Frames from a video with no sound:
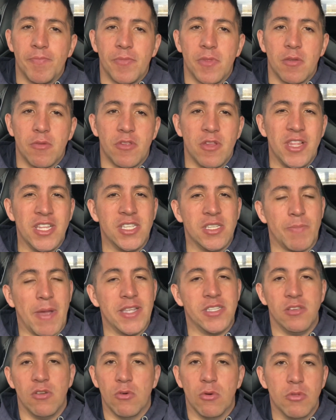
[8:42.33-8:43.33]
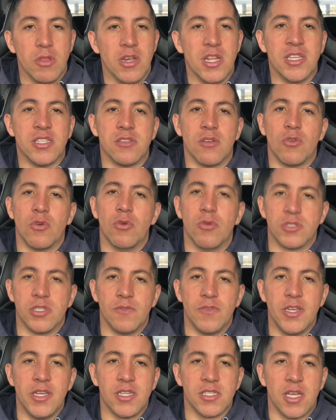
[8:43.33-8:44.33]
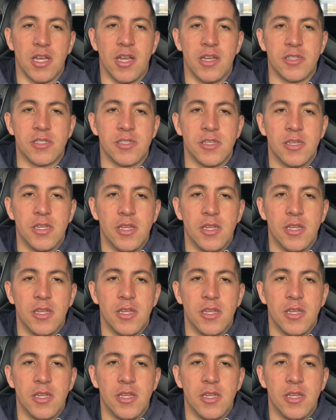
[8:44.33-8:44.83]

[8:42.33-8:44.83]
So this is basically all the list of Corsa VXRs